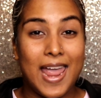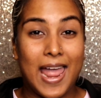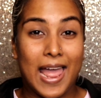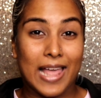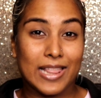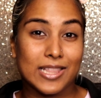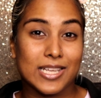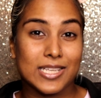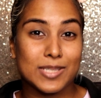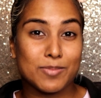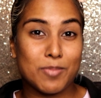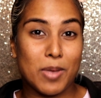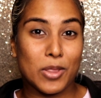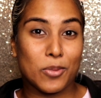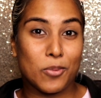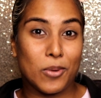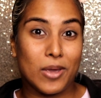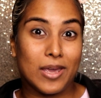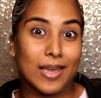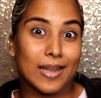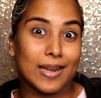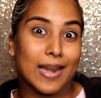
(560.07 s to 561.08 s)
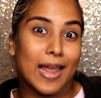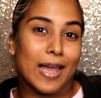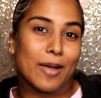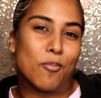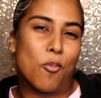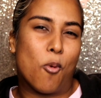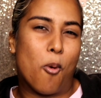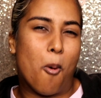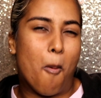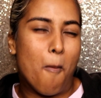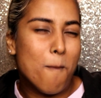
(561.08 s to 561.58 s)
and this month we get
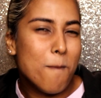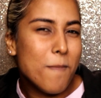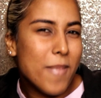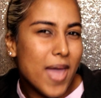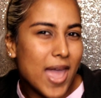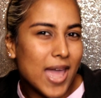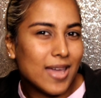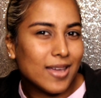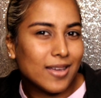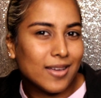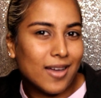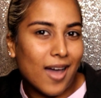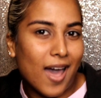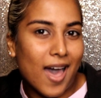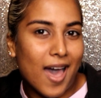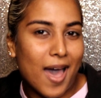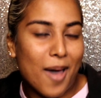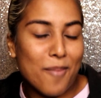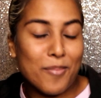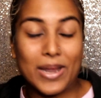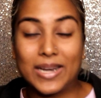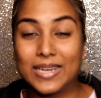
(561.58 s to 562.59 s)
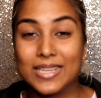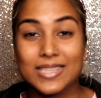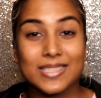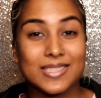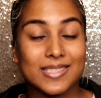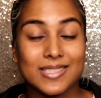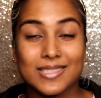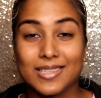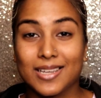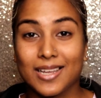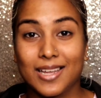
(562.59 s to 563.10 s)
like more makeup, and
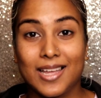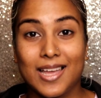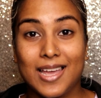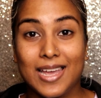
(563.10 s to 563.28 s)
it's